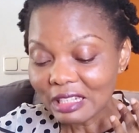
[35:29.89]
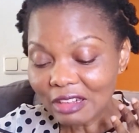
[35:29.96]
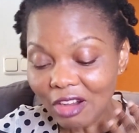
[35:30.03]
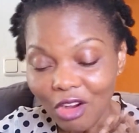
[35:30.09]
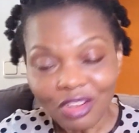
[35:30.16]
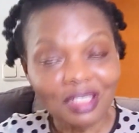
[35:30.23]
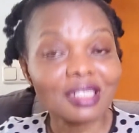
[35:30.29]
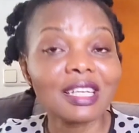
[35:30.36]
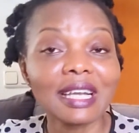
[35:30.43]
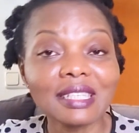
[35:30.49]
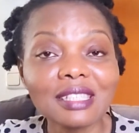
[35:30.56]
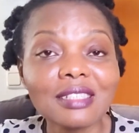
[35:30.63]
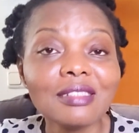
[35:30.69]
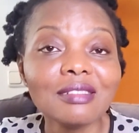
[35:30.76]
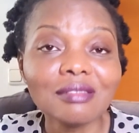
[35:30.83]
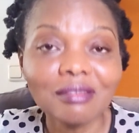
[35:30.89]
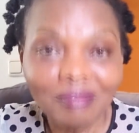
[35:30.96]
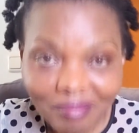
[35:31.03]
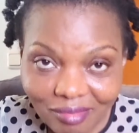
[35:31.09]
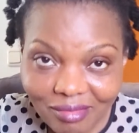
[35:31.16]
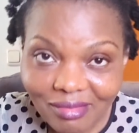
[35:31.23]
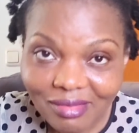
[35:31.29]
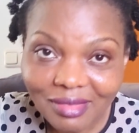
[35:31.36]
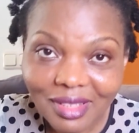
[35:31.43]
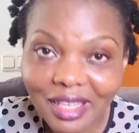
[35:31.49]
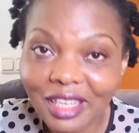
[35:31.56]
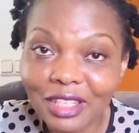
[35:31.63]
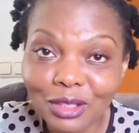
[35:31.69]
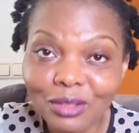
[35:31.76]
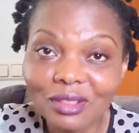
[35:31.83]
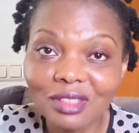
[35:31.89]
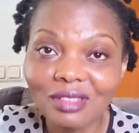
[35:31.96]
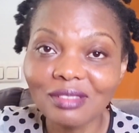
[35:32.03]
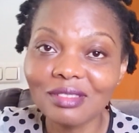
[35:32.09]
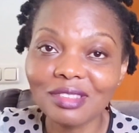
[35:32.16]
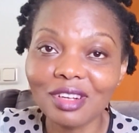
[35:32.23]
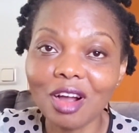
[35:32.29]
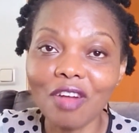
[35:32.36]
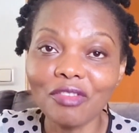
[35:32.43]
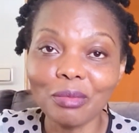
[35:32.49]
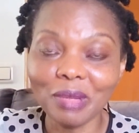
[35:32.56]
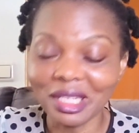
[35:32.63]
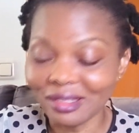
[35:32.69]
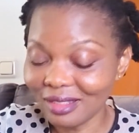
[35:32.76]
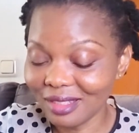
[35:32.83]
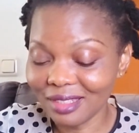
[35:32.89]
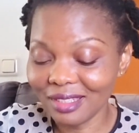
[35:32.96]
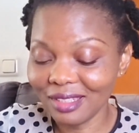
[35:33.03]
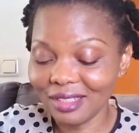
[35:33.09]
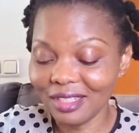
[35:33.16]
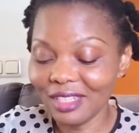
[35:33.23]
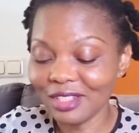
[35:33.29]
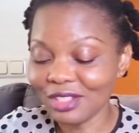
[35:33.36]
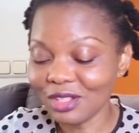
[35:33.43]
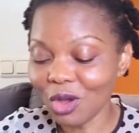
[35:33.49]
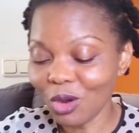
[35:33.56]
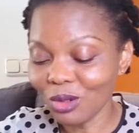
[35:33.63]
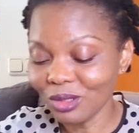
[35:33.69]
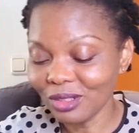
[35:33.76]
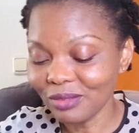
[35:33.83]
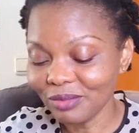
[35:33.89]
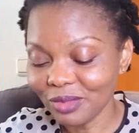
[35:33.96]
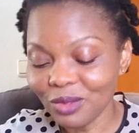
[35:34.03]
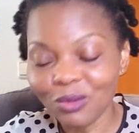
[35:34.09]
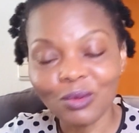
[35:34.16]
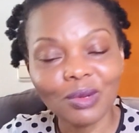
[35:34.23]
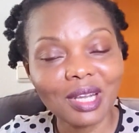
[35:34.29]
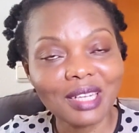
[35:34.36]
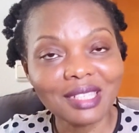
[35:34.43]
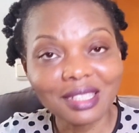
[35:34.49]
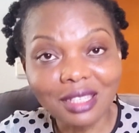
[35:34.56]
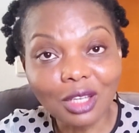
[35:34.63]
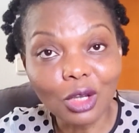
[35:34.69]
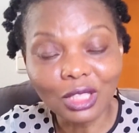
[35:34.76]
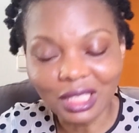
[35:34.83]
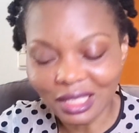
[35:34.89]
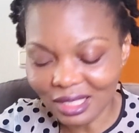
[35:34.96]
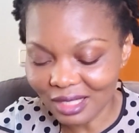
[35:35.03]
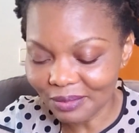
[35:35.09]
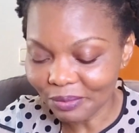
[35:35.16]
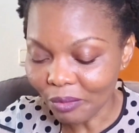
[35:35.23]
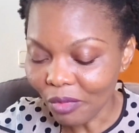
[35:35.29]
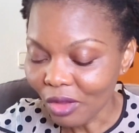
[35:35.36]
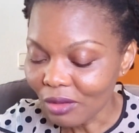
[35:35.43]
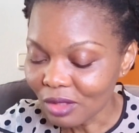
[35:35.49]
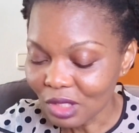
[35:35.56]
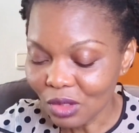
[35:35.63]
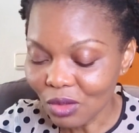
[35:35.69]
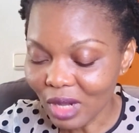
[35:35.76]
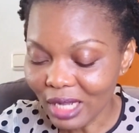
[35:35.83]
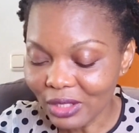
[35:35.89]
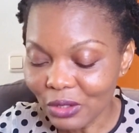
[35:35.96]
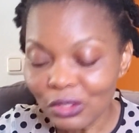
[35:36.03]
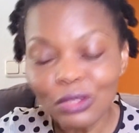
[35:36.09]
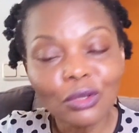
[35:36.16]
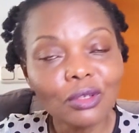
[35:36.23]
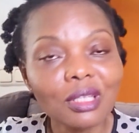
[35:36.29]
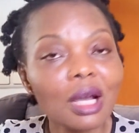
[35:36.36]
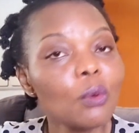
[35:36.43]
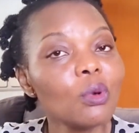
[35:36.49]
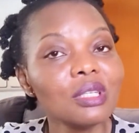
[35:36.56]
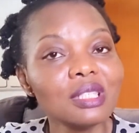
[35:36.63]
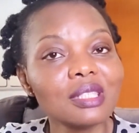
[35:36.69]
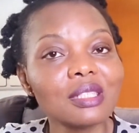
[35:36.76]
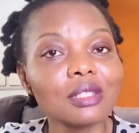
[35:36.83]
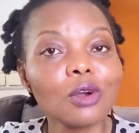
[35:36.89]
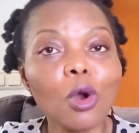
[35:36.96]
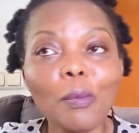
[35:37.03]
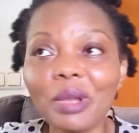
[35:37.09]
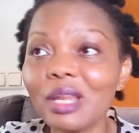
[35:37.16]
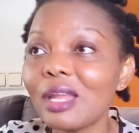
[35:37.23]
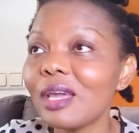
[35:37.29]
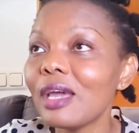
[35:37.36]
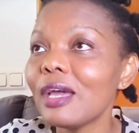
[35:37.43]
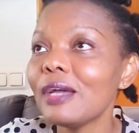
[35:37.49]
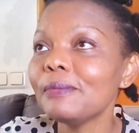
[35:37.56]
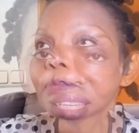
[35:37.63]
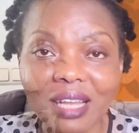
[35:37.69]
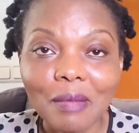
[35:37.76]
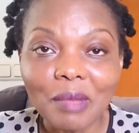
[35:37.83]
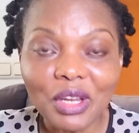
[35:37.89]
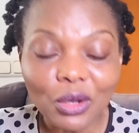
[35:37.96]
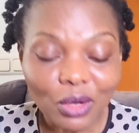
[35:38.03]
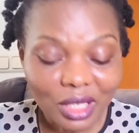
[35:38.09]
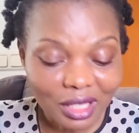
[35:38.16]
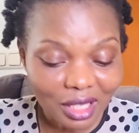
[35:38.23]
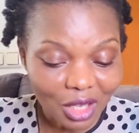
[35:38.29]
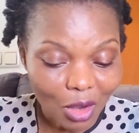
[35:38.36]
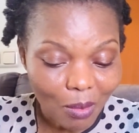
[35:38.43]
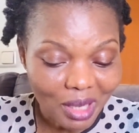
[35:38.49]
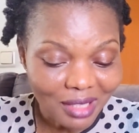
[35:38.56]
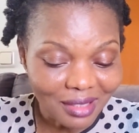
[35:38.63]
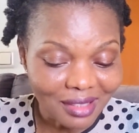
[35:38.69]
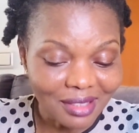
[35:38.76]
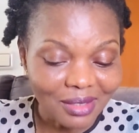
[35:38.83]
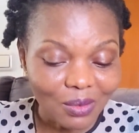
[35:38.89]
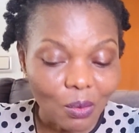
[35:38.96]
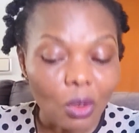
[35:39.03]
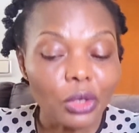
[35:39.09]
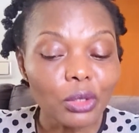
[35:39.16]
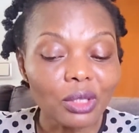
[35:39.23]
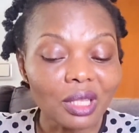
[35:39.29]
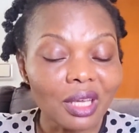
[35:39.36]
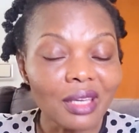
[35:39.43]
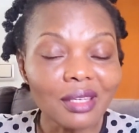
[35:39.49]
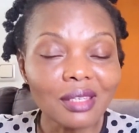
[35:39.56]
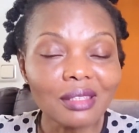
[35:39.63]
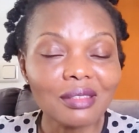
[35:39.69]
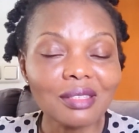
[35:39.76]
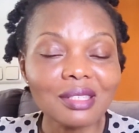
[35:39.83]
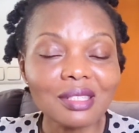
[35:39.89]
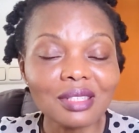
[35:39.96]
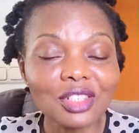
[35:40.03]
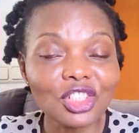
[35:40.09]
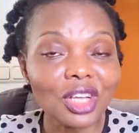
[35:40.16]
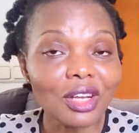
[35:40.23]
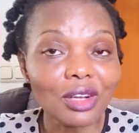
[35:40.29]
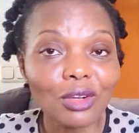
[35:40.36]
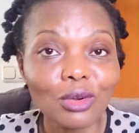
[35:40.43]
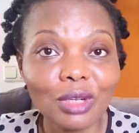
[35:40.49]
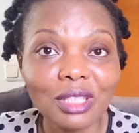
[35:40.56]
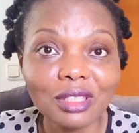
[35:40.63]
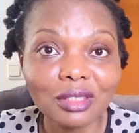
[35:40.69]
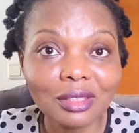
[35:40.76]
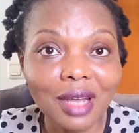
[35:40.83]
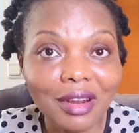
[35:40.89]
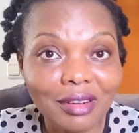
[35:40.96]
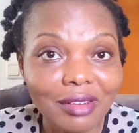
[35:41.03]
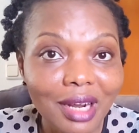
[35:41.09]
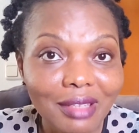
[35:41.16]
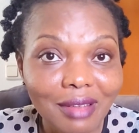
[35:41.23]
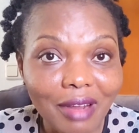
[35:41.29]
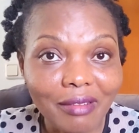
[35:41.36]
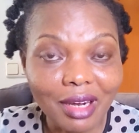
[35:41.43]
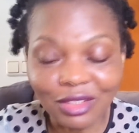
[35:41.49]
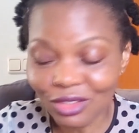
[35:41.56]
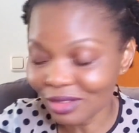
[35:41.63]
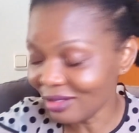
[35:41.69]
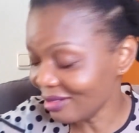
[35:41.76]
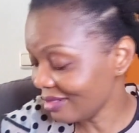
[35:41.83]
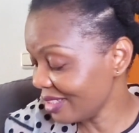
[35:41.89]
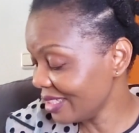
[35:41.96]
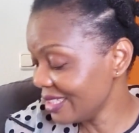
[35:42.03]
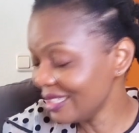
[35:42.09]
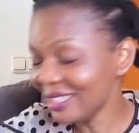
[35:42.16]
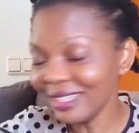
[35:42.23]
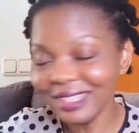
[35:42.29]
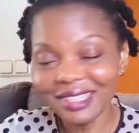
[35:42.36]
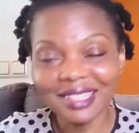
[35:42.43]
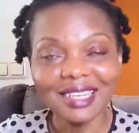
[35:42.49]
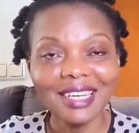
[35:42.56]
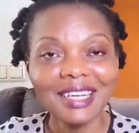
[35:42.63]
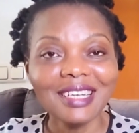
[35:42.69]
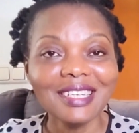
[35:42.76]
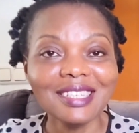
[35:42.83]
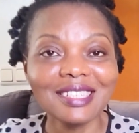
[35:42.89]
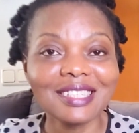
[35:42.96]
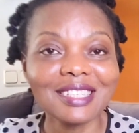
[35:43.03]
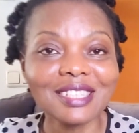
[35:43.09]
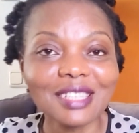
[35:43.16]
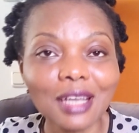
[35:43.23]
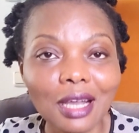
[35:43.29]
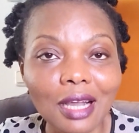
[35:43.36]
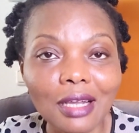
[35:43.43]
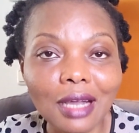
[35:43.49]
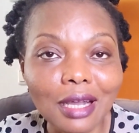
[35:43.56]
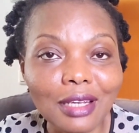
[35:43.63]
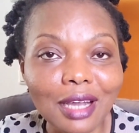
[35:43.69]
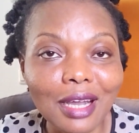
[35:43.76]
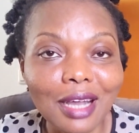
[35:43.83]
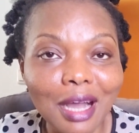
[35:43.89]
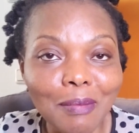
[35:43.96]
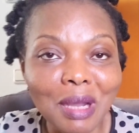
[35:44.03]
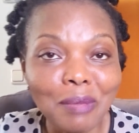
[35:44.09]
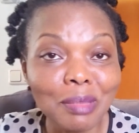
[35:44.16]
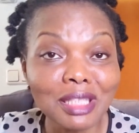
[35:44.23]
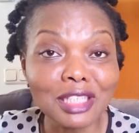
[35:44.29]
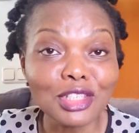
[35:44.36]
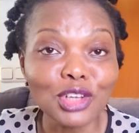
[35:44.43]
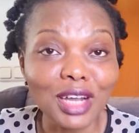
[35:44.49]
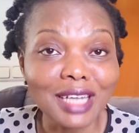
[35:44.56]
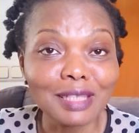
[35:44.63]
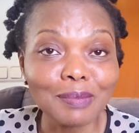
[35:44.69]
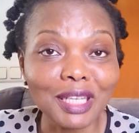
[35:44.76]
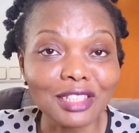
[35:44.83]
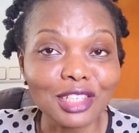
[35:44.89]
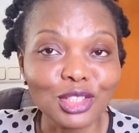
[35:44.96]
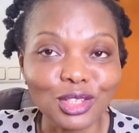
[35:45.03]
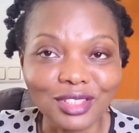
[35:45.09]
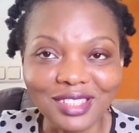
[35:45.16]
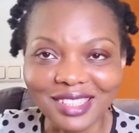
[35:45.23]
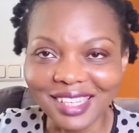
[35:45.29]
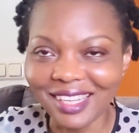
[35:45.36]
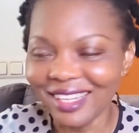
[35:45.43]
us getting a good government installed. We are still on it. So I don't know, that one is still up in the air. Let me know in the comments what you think. Is this channel going in the right direction? Is this, am I meeting your expectations